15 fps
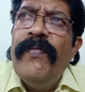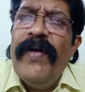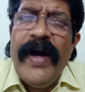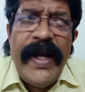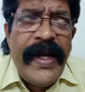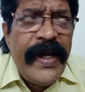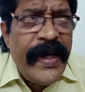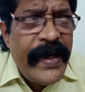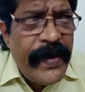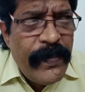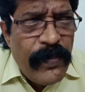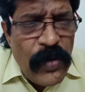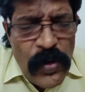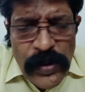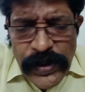
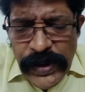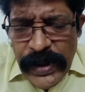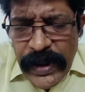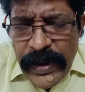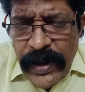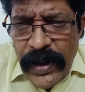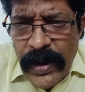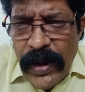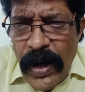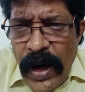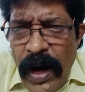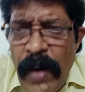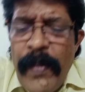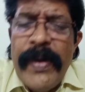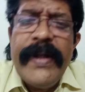five most
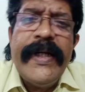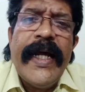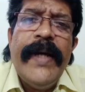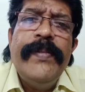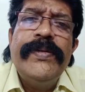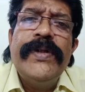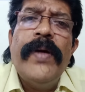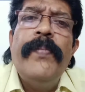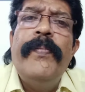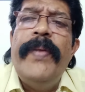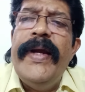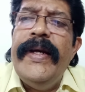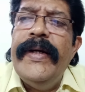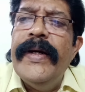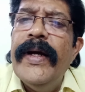common types of
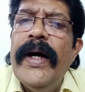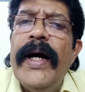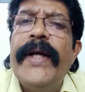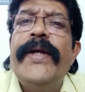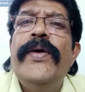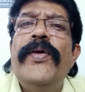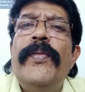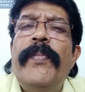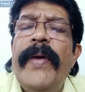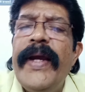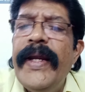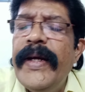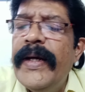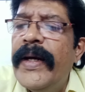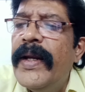pain: acute
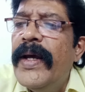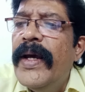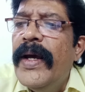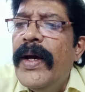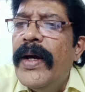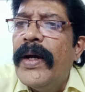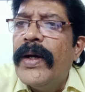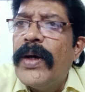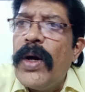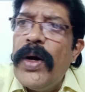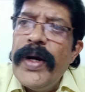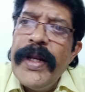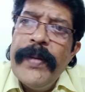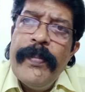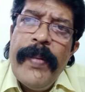pain,
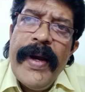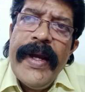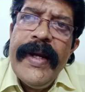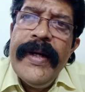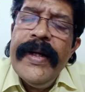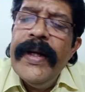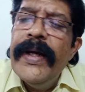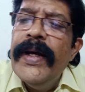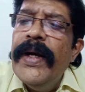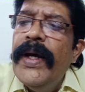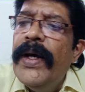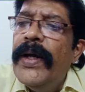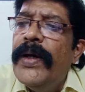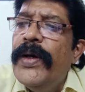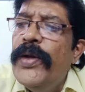chronic pain,
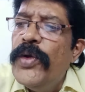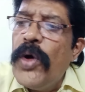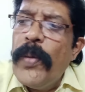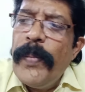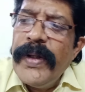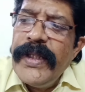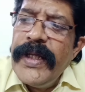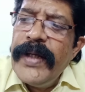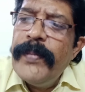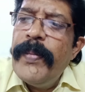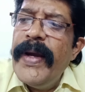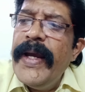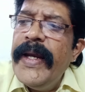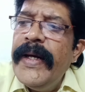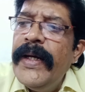neuropathic
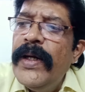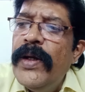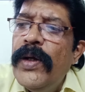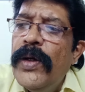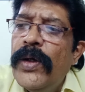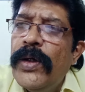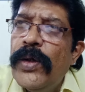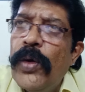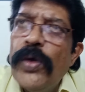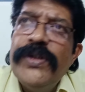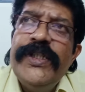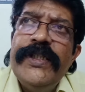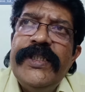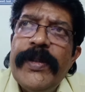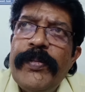pain,
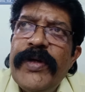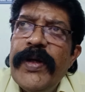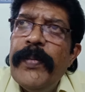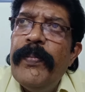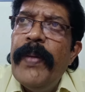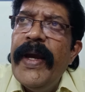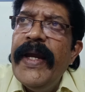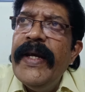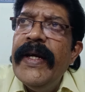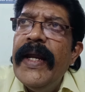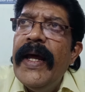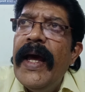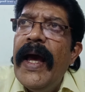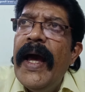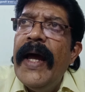nociceptive pain,
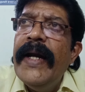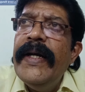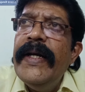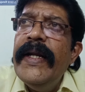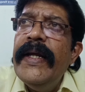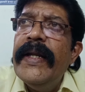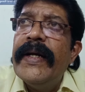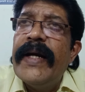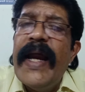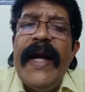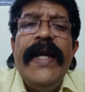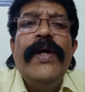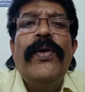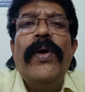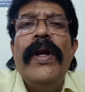and
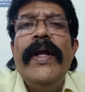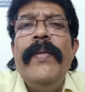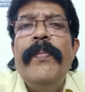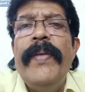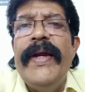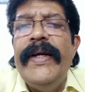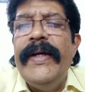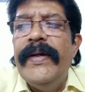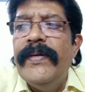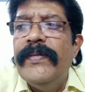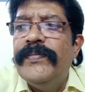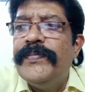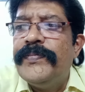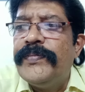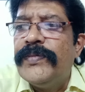radicular pain.
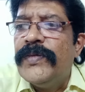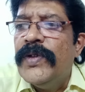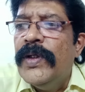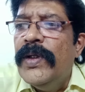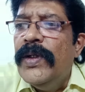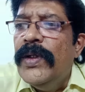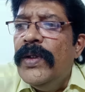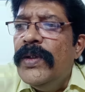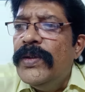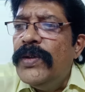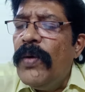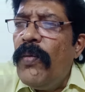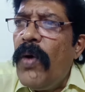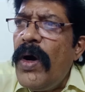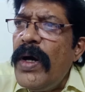
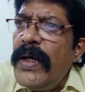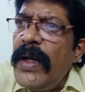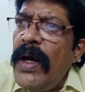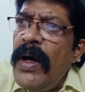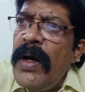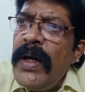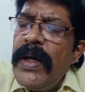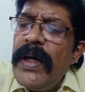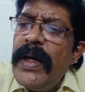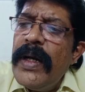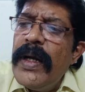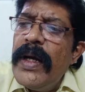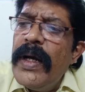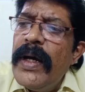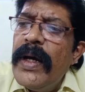So, what are
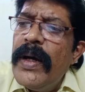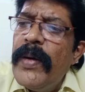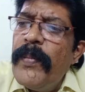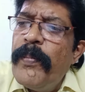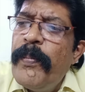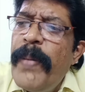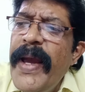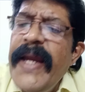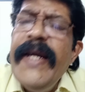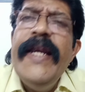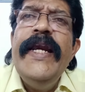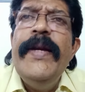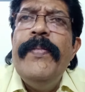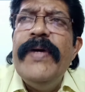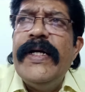pain
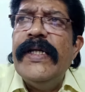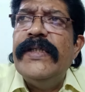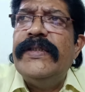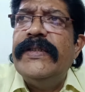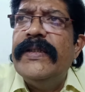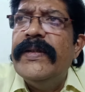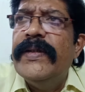inhibitors?